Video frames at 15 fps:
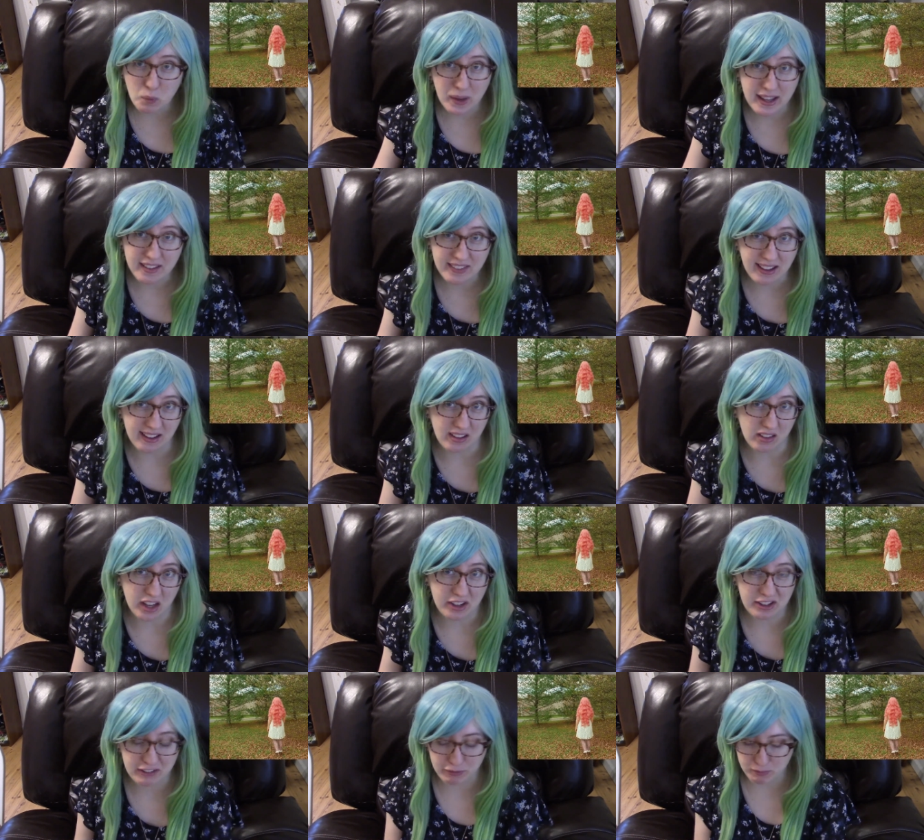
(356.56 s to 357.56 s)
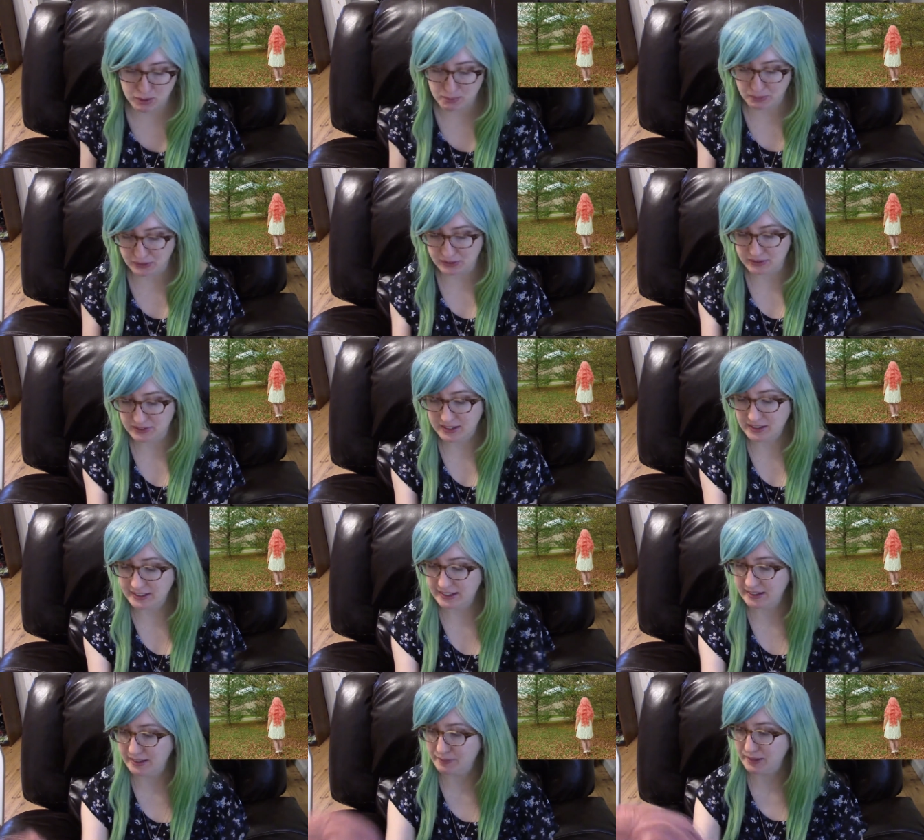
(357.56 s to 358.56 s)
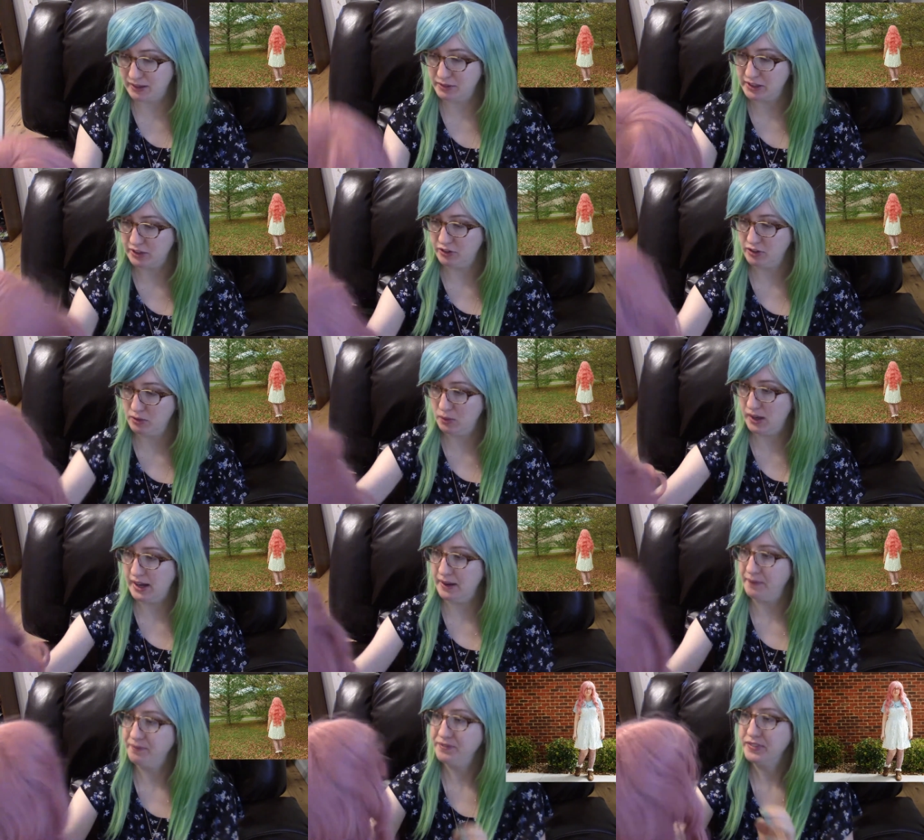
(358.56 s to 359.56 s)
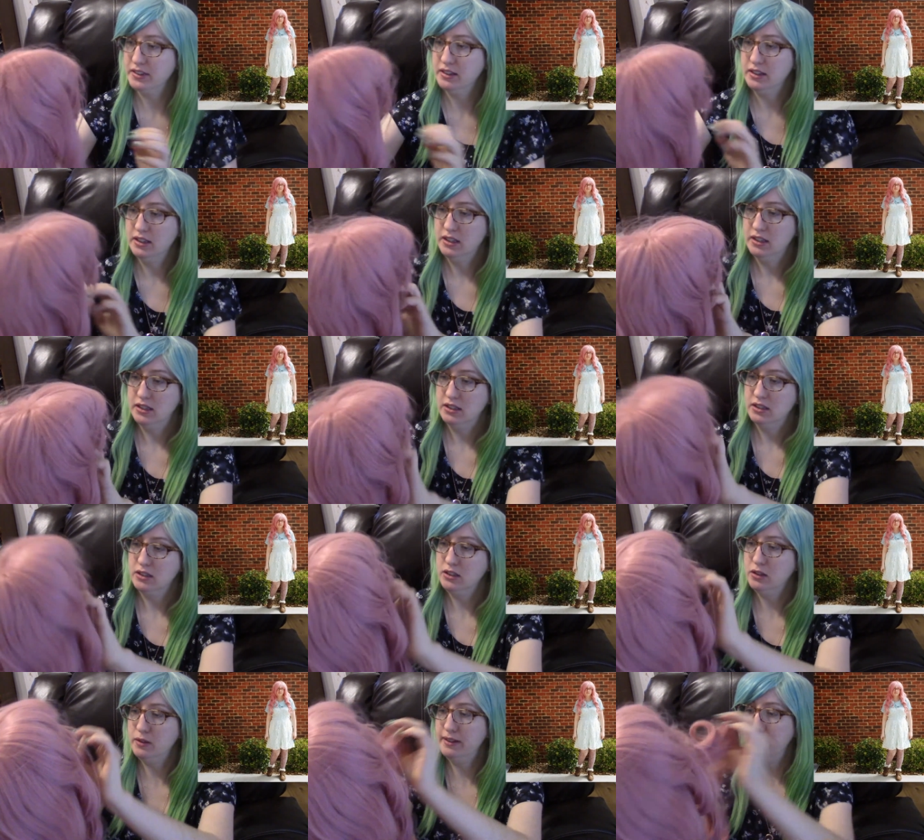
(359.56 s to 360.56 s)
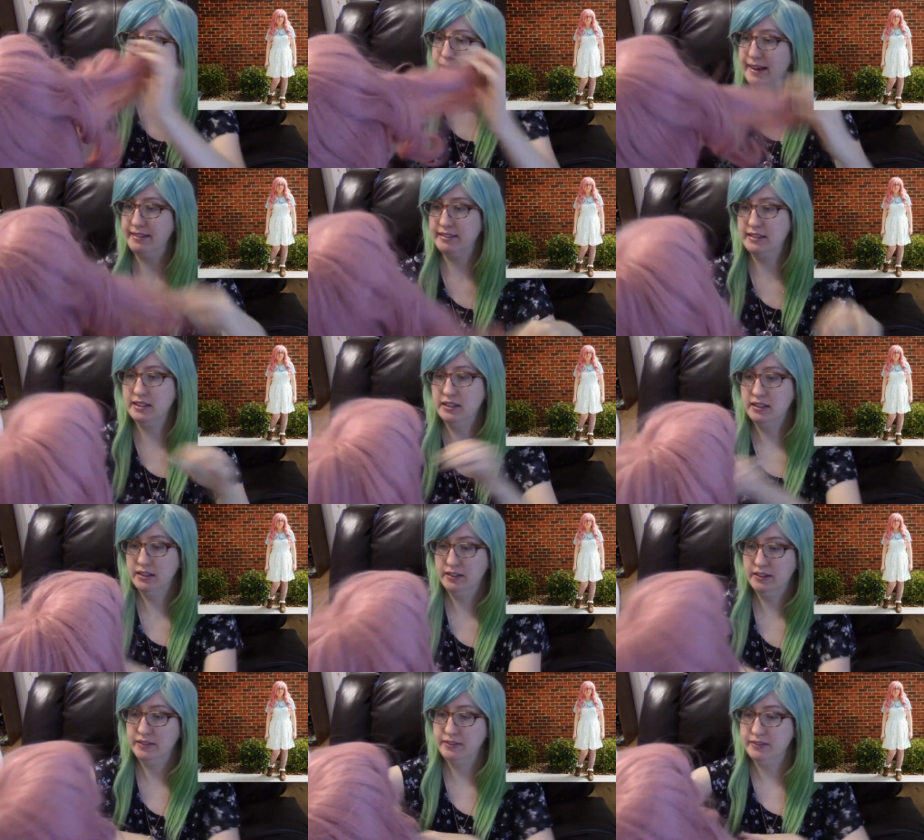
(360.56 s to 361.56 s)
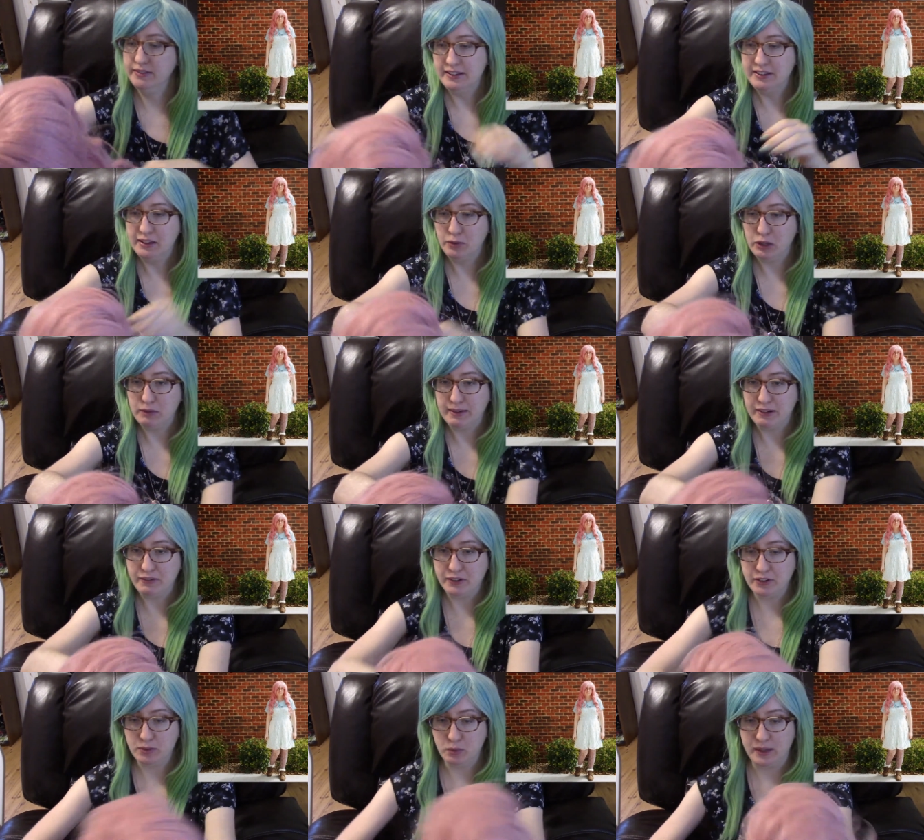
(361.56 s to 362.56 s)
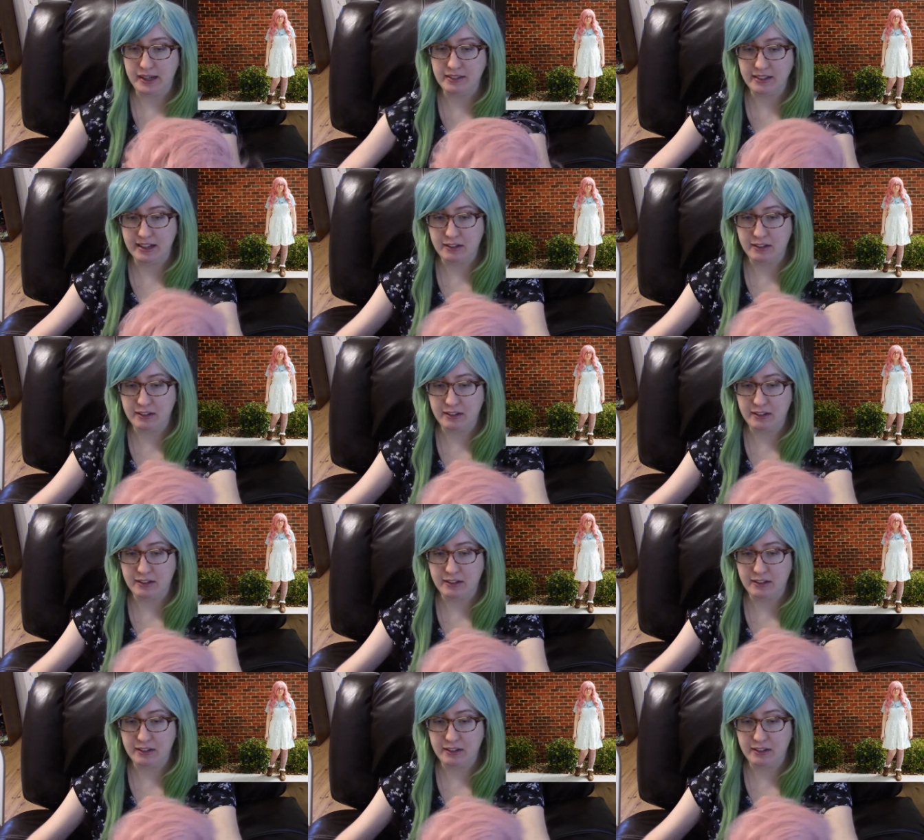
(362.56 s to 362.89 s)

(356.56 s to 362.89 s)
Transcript: wig that a lot of different people are selling. I'm not really sure why. Oh, it's a mess. This is one of my first wigs, and